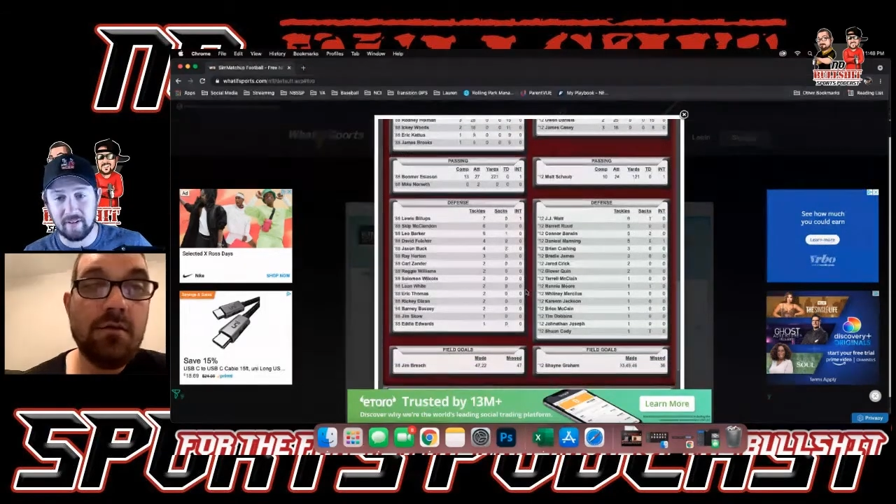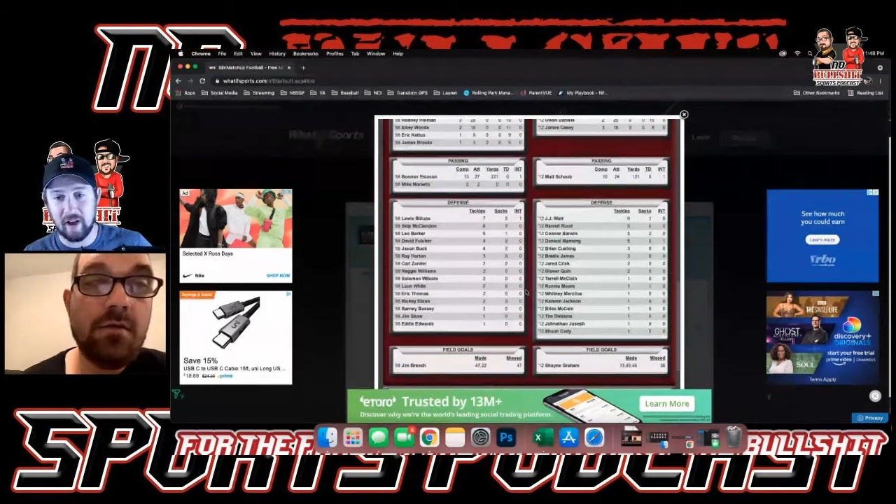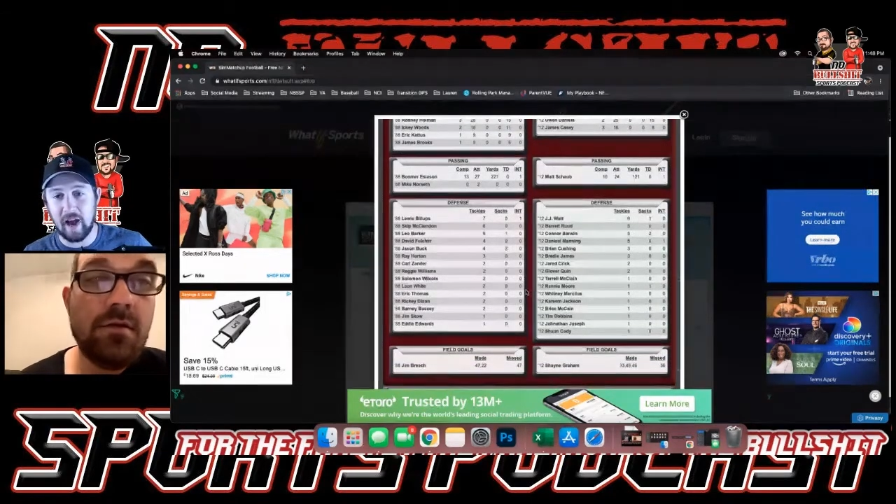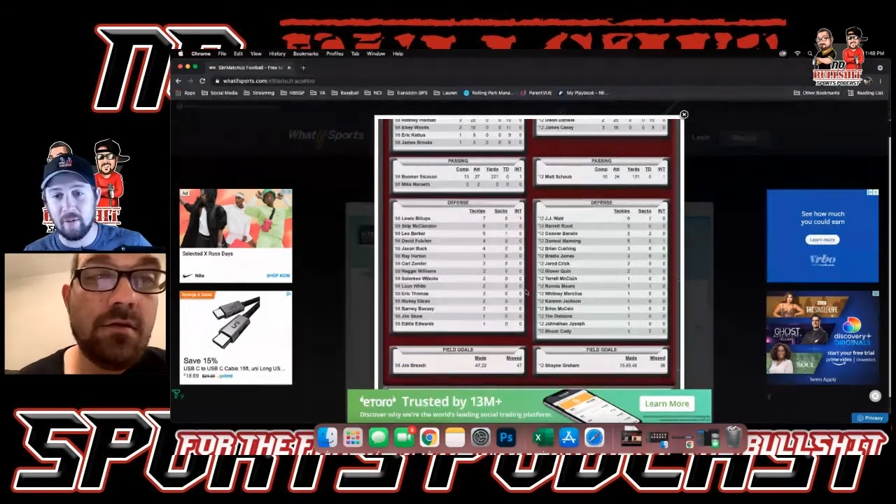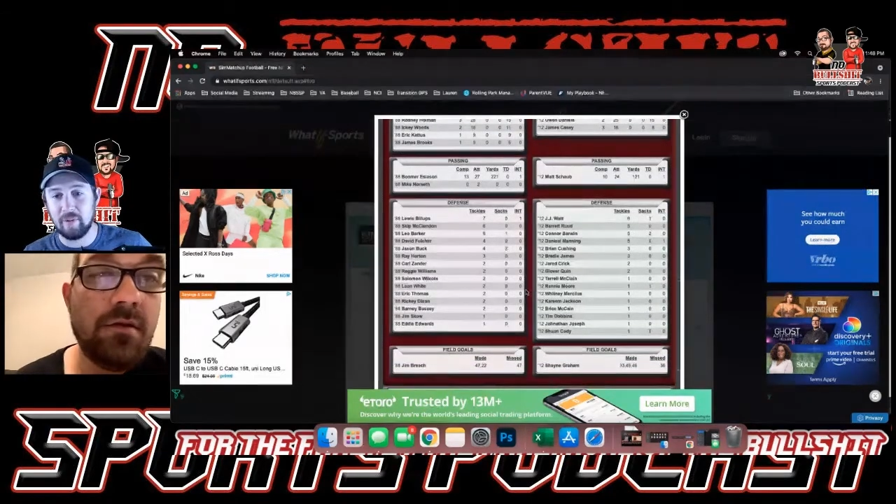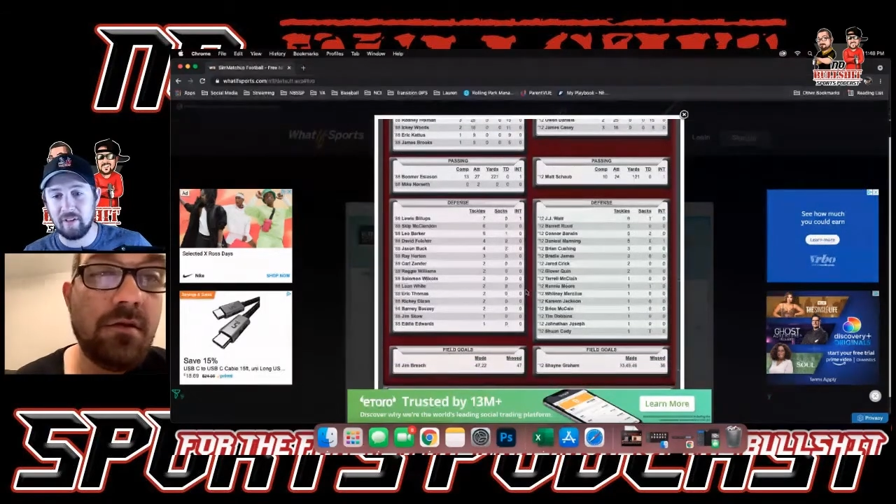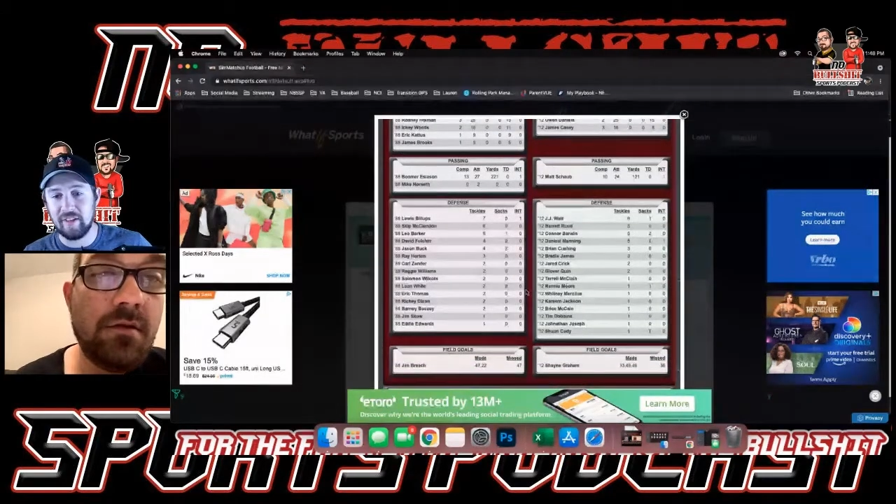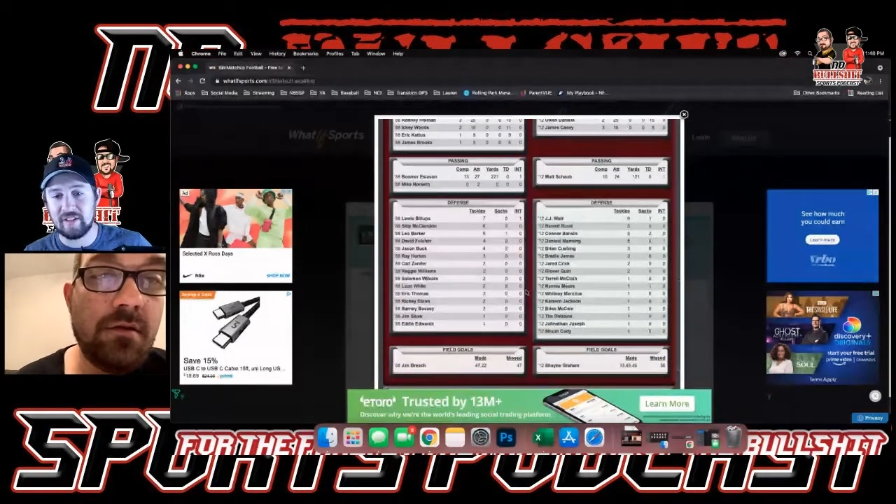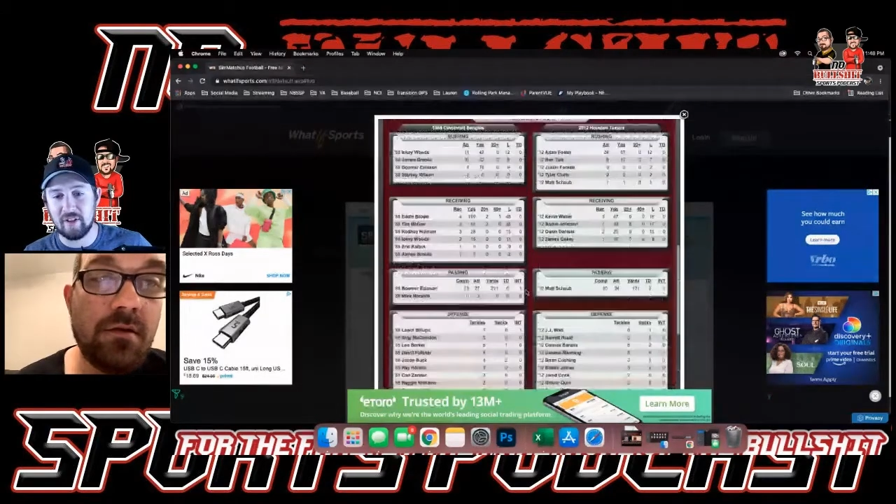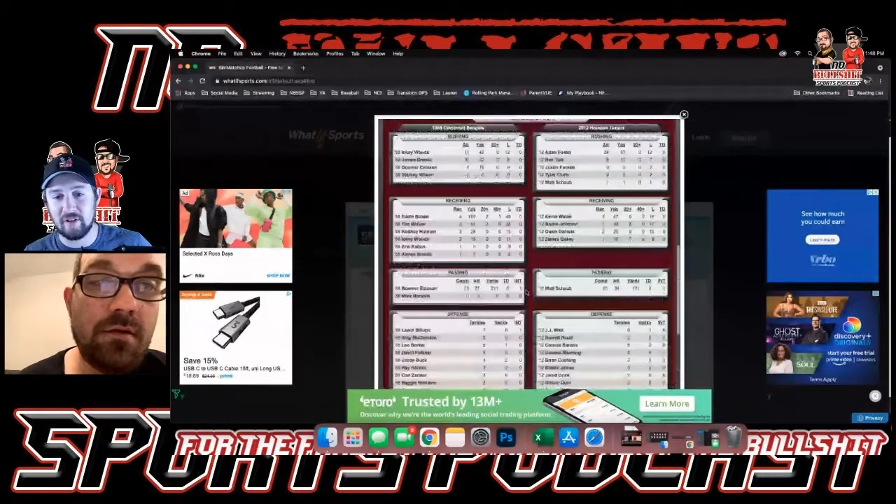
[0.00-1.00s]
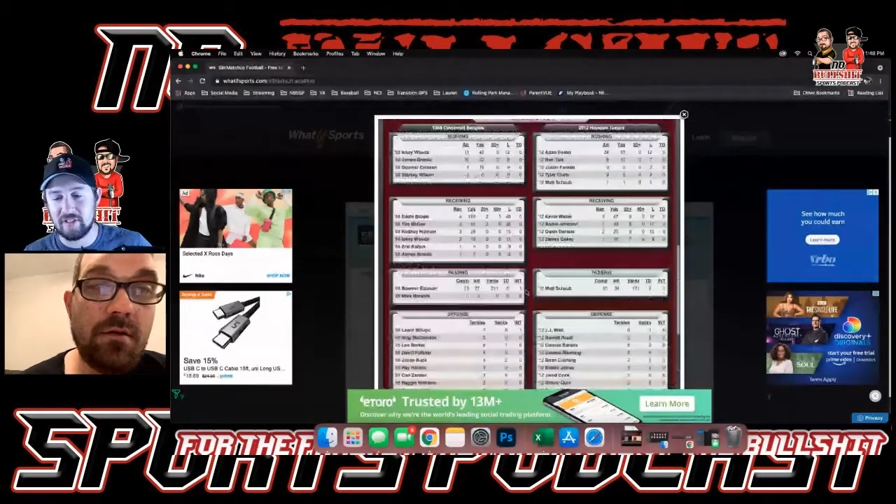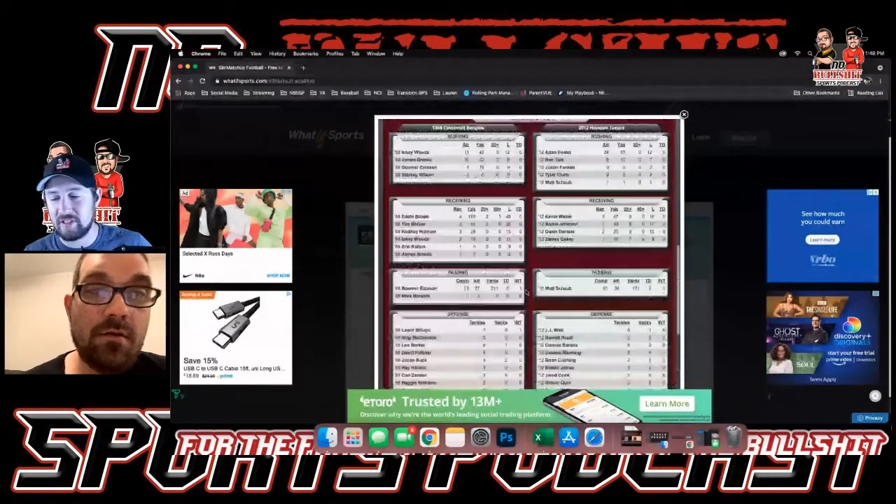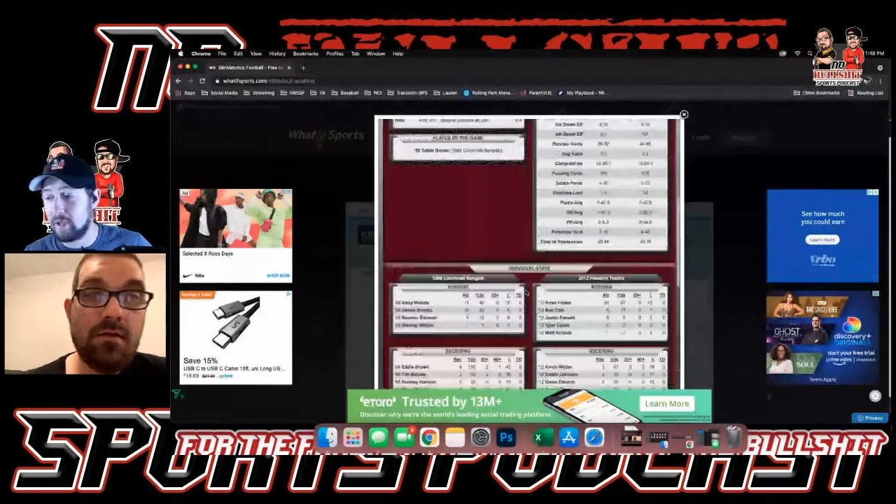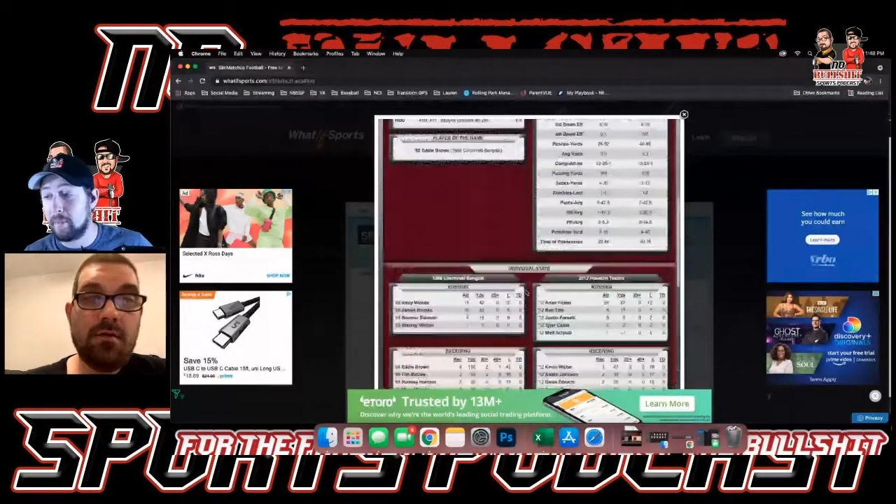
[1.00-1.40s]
I would at least thought somebody